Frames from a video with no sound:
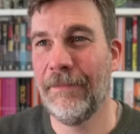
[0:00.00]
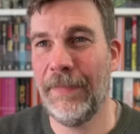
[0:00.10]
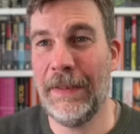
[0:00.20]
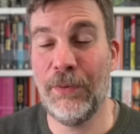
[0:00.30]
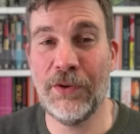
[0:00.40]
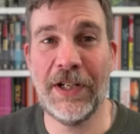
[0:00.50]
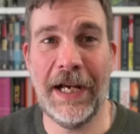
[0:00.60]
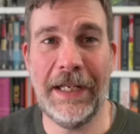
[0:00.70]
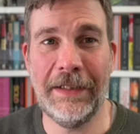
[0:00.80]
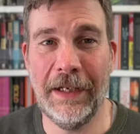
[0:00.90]
People
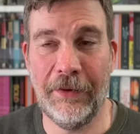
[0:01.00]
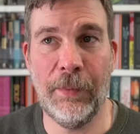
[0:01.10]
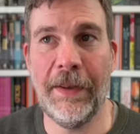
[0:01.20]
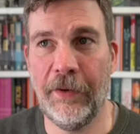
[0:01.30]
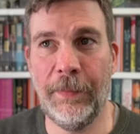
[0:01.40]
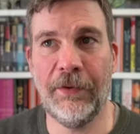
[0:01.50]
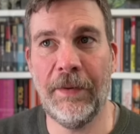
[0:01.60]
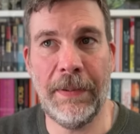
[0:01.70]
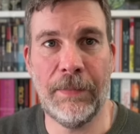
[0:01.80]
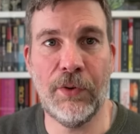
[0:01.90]
say, you know, it's one of those books
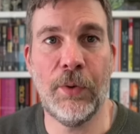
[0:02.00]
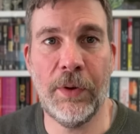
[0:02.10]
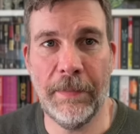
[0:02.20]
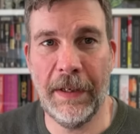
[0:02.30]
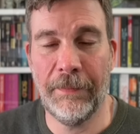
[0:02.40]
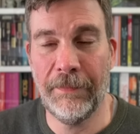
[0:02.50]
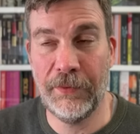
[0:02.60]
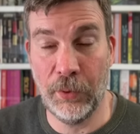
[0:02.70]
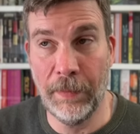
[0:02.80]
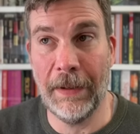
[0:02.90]
that people talk
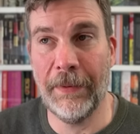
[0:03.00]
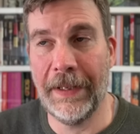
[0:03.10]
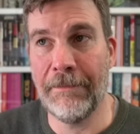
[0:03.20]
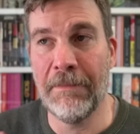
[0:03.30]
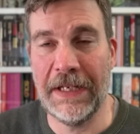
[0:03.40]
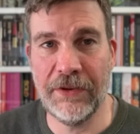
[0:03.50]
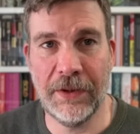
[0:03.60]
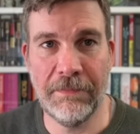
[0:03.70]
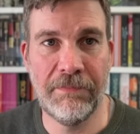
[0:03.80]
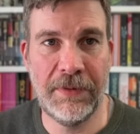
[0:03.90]
about when they
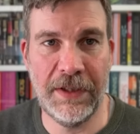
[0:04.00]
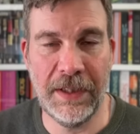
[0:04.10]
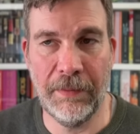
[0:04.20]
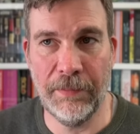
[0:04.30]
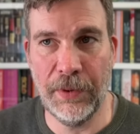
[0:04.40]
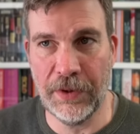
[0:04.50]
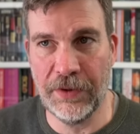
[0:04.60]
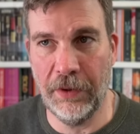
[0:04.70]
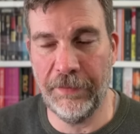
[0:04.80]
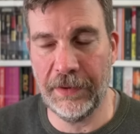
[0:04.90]
mention disturbing books.
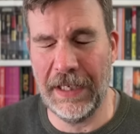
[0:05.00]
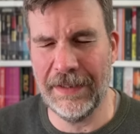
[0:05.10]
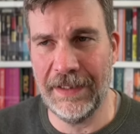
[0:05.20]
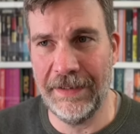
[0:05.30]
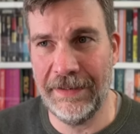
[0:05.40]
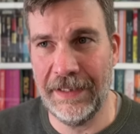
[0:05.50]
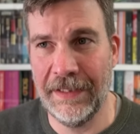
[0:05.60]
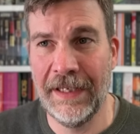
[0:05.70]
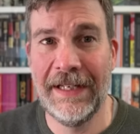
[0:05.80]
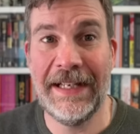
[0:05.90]
It often gets
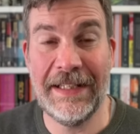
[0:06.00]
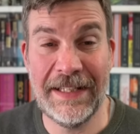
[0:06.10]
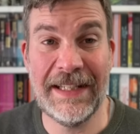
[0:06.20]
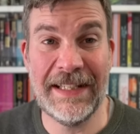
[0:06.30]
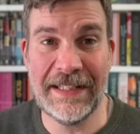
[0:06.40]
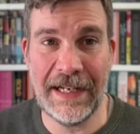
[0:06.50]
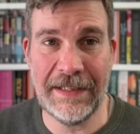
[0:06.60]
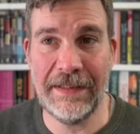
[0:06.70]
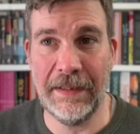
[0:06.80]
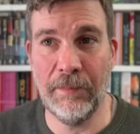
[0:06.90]
listed. It's a
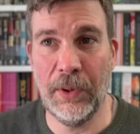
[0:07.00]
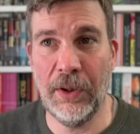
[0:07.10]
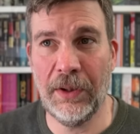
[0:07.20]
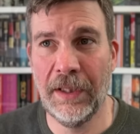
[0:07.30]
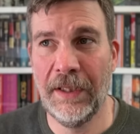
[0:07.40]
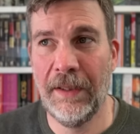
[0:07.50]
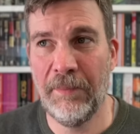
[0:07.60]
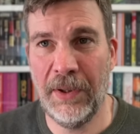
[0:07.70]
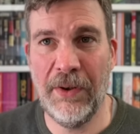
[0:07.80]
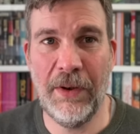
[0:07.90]
disgusting book,
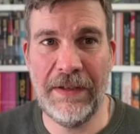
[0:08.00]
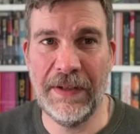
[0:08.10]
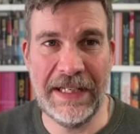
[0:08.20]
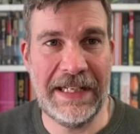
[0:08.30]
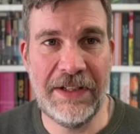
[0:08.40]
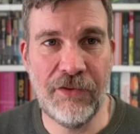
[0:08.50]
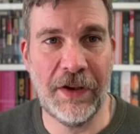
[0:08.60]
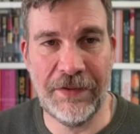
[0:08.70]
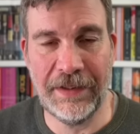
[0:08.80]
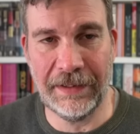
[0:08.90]
but not even
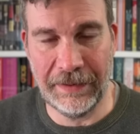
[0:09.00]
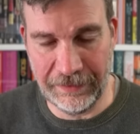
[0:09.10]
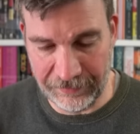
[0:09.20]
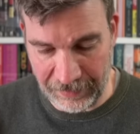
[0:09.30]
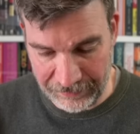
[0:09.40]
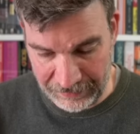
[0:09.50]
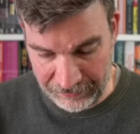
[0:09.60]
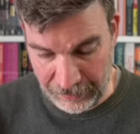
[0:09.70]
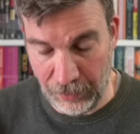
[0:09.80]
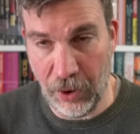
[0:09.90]
interestingly disgusting.
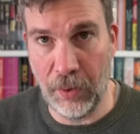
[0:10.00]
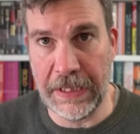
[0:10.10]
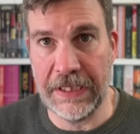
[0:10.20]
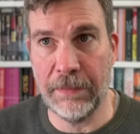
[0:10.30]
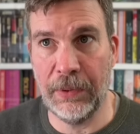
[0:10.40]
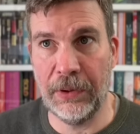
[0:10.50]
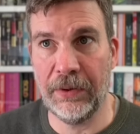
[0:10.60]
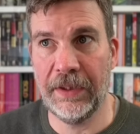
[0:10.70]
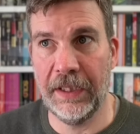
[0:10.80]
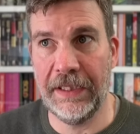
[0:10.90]
So Hog is a
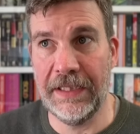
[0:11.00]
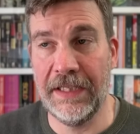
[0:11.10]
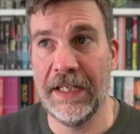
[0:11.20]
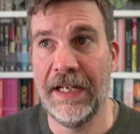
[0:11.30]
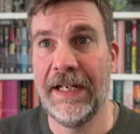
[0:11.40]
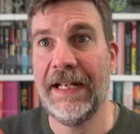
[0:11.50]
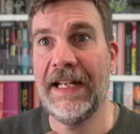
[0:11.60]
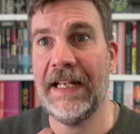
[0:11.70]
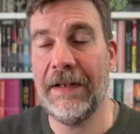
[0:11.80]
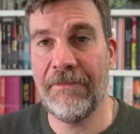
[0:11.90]
book that is
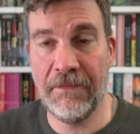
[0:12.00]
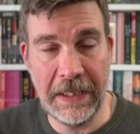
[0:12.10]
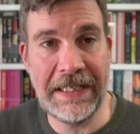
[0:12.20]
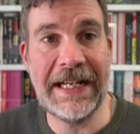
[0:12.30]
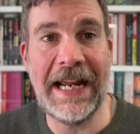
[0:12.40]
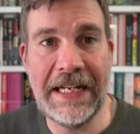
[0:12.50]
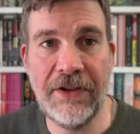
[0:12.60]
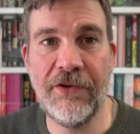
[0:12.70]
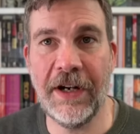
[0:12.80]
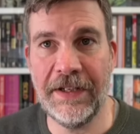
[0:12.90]
really
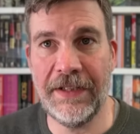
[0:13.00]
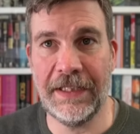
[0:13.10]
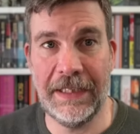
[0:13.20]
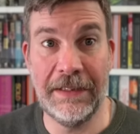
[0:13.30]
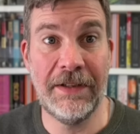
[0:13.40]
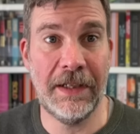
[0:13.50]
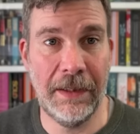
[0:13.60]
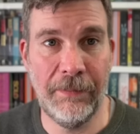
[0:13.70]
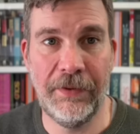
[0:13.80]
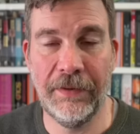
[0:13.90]
interesting in
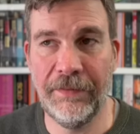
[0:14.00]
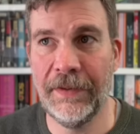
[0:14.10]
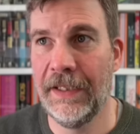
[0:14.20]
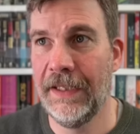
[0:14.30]
terms of